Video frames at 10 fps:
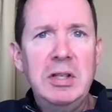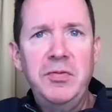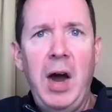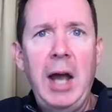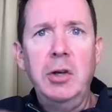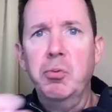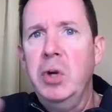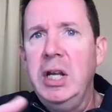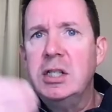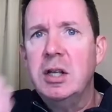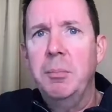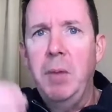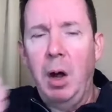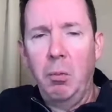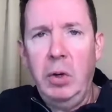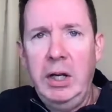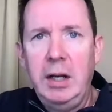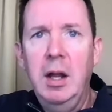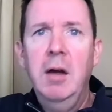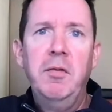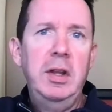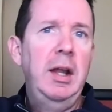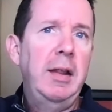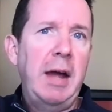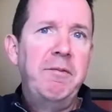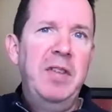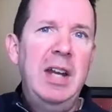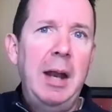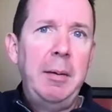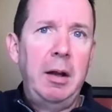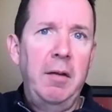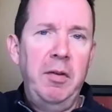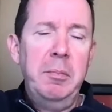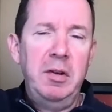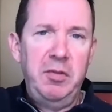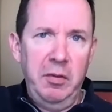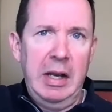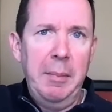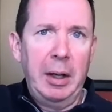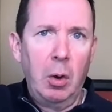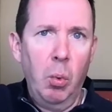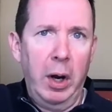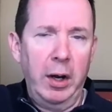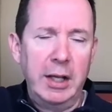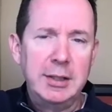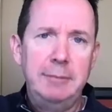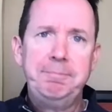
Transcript: Fine read some reading for that phonemic awareness.